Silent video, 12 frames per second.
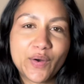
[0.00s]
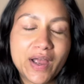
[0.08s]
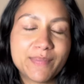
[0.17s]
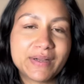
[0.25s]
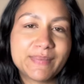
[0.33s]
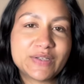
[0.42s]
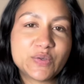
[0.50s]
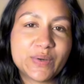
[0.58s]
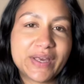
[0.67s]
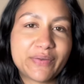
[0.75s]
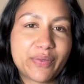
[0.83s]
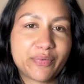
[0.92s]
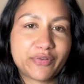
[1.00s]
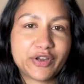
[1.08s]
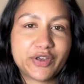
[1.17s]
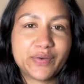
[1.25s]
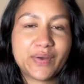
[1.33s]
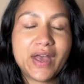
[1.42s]
I'm going to be talking
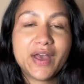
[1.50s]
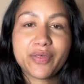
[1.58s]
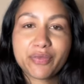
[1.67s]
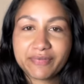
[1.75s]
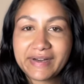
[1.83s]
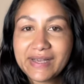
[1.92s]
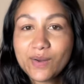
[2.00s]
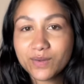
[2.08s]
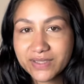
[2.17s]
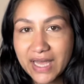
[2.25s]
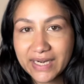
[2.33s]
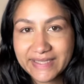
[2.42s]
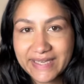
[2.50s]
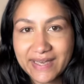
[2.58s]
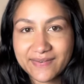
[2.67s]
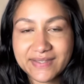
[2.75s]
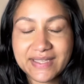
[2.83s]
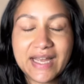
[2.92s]
through 3
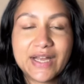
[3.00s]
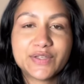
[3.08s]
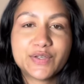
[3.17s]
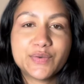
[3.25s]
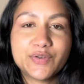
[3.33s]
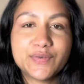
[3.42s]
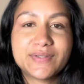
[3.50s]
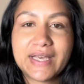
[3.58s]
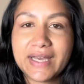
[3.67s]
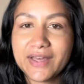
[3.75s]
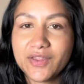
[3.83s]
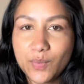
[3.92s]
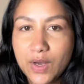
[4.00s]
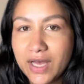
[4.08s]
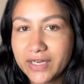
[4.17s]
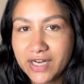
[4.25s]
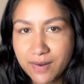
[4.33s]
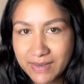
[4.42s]
alternatives to using the
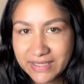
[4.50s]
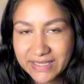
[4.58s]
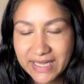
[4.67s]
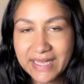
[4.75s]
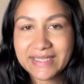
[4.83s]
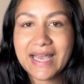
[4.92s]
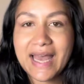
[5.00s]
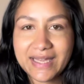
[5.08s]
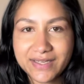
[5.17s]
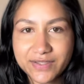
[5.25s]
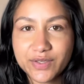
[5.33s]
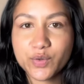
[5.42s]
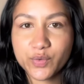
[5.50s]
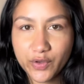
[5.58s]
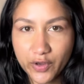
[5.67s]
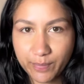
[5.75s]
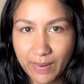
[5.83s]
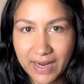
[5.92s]
word Namaste to end your
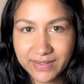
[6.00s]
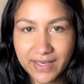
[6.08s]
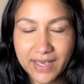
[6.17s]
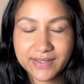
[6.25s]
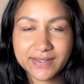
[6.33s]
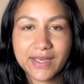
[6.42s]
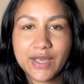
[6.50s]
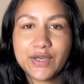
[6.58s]
yoga practice.